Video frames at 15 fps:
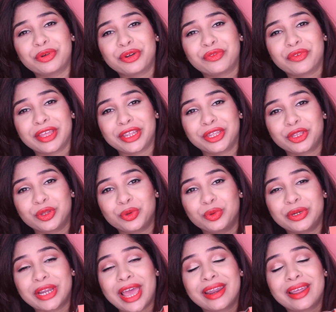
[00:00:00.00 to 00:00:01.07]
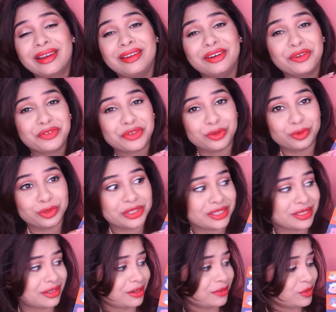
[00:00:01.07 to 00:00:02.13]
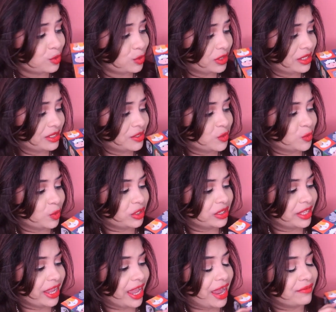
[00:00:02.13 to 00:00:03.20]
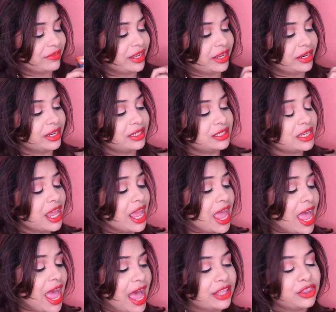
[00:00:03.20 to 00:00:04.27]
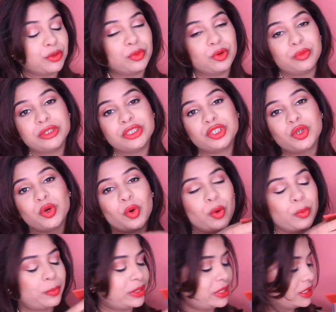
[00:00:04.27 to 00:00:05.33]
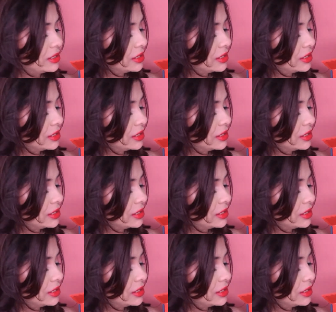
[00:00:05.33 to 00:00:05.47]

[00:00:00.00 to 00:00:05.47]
it very cute, and I love cute stuff, so this is what they have done it. And the moment you open it